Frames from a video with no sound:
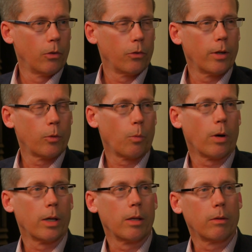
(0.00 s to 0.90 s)
So that's
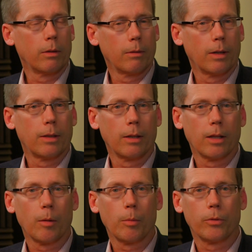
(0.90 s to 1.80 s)
why you, I think
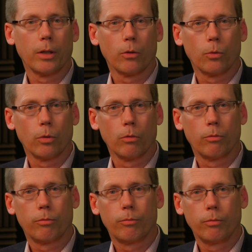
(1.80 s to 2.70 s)
a lot of people take this sort
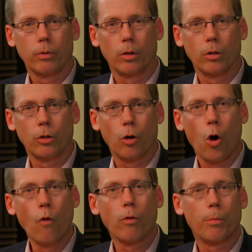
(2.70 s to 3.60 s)
of you know, a little
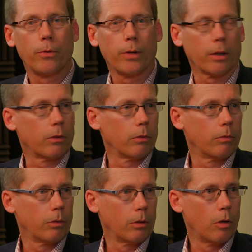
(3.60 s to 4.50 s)
overprotective,
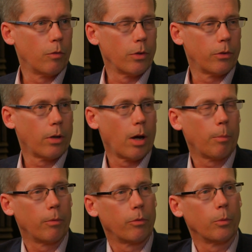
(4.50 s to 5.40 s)
you know, over the
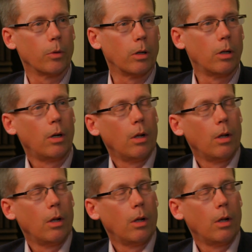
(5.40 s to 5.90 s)
top, if you will,